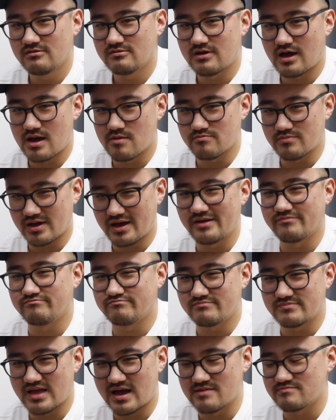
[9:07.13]

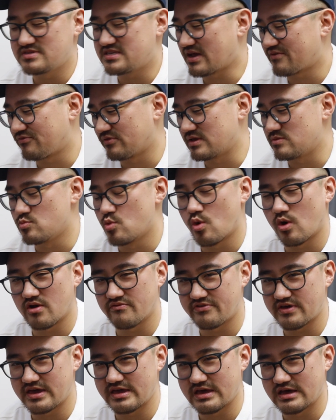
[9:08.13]
I'm definitely more
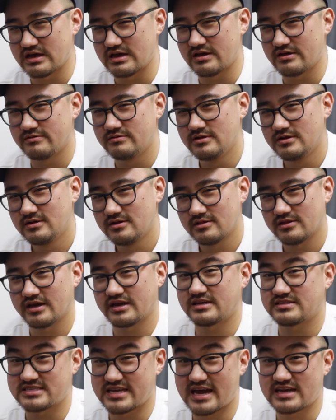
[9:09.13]
of a like
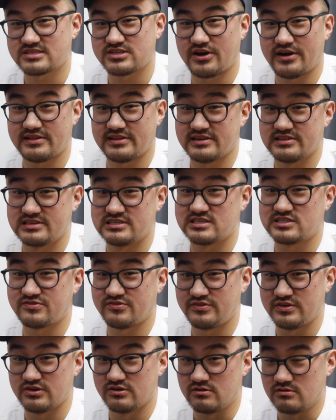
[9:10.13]
a tactile at least
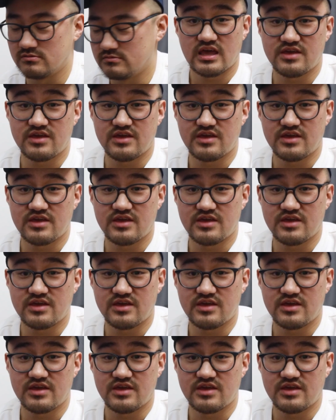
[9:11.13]
feel.